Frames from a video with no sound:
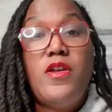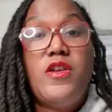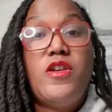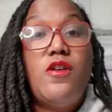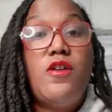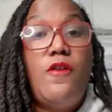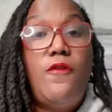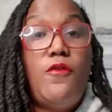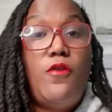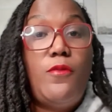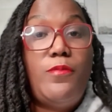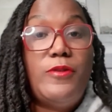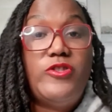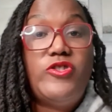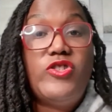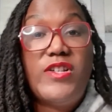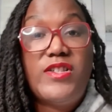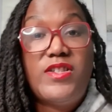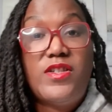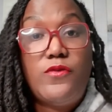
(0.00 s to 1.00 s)
for
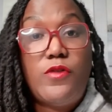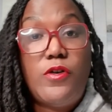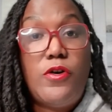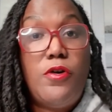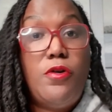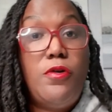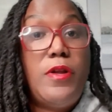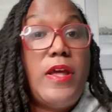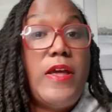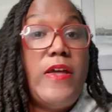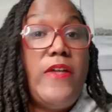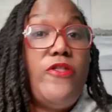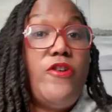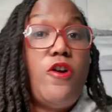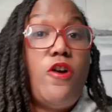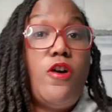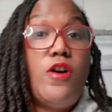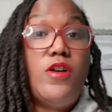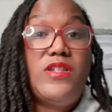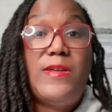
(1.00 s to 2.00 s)
progesterone, and there
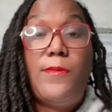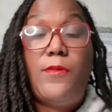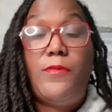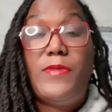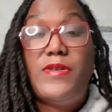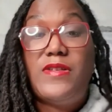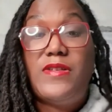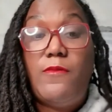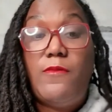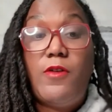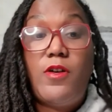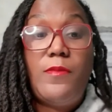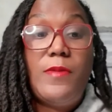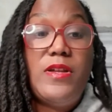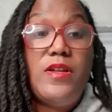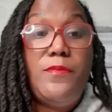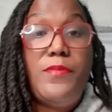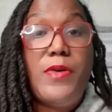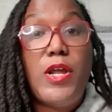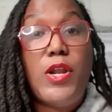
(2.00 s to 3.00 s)
are supplements I recommend
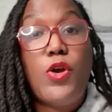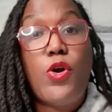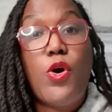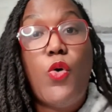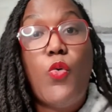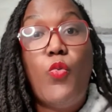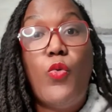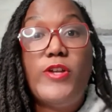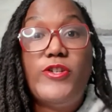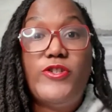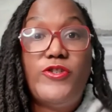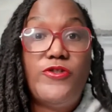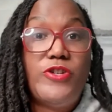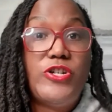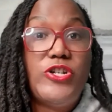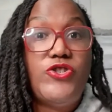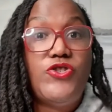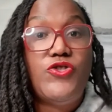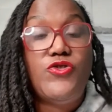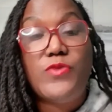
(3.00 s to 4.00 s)
depending on what your
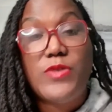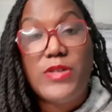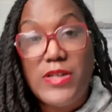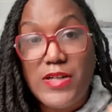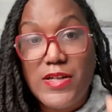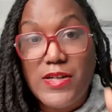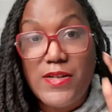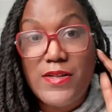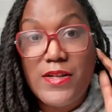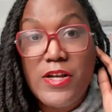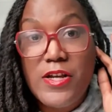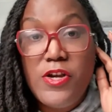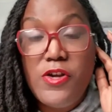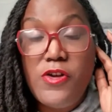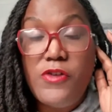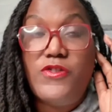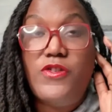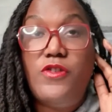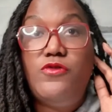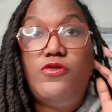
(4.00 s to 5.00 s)
issue is.
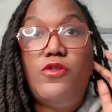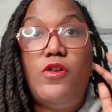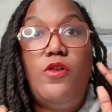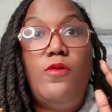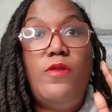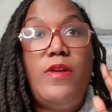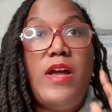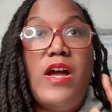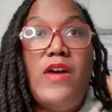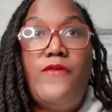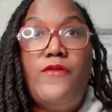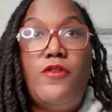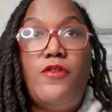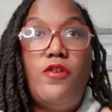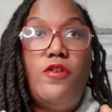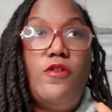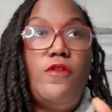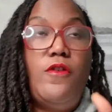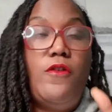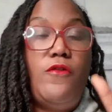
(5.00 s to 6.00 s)
So don't
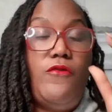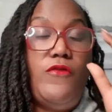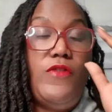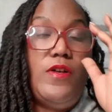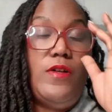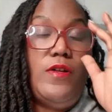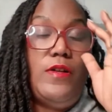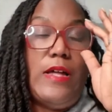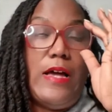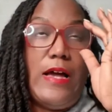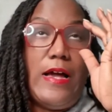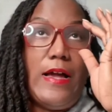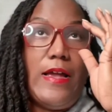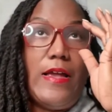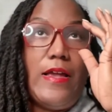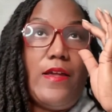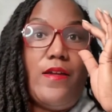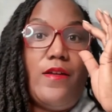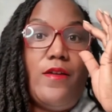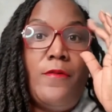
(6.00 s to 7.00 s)
ever feel
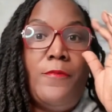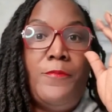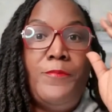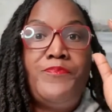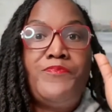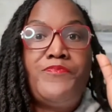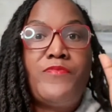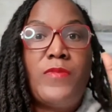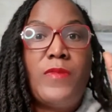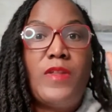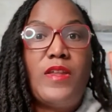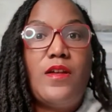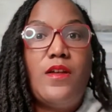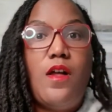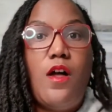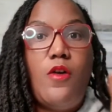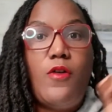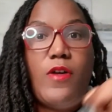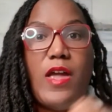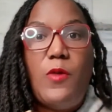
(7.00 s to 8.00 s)
like,
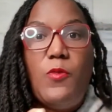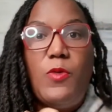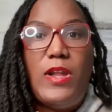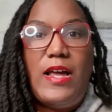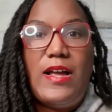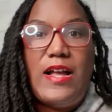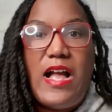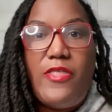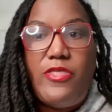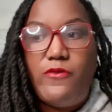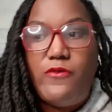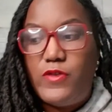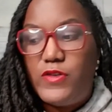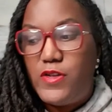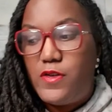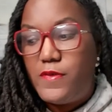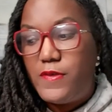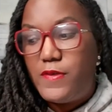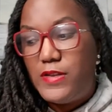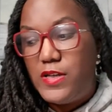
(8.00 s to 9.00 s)
okay, well, I got the
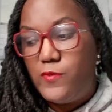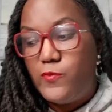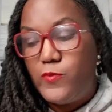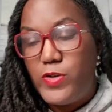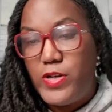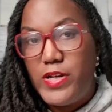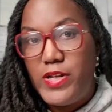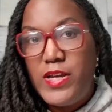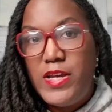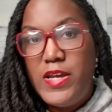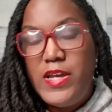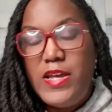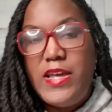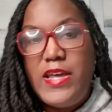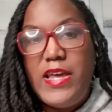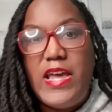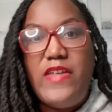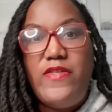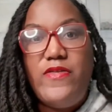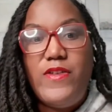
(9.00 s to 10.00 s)
results, then what?
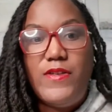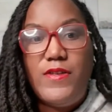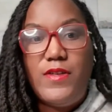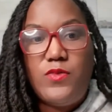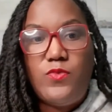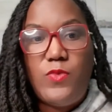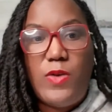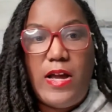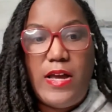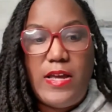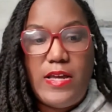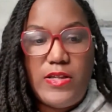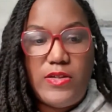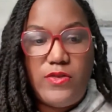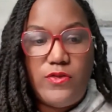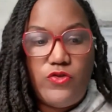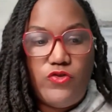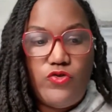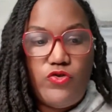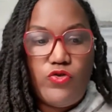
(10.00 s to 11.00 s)
And this is why
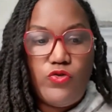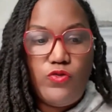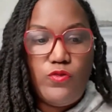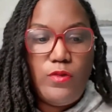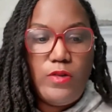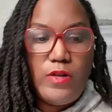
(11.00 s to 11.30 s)
it's truly